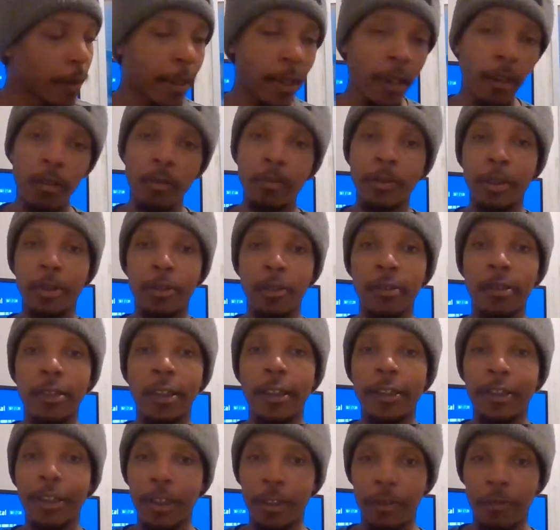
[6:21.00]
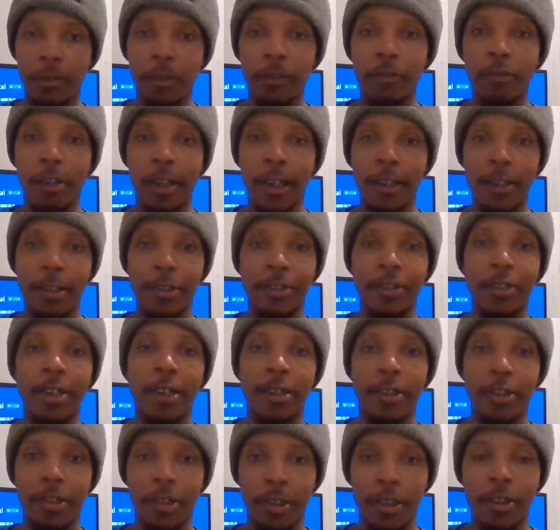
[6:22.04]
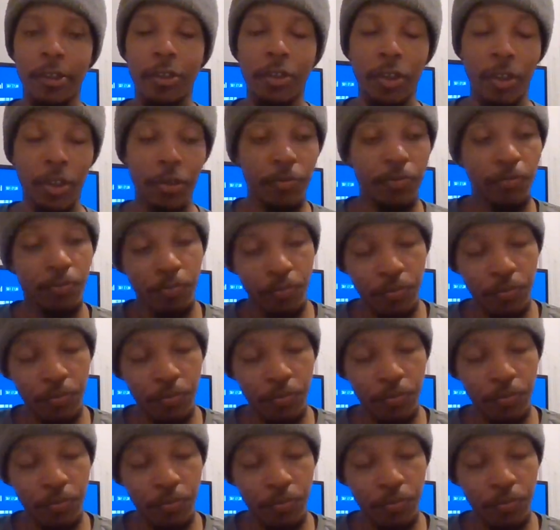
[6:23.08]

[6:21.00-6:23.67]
Now almost look like she regrets that decision.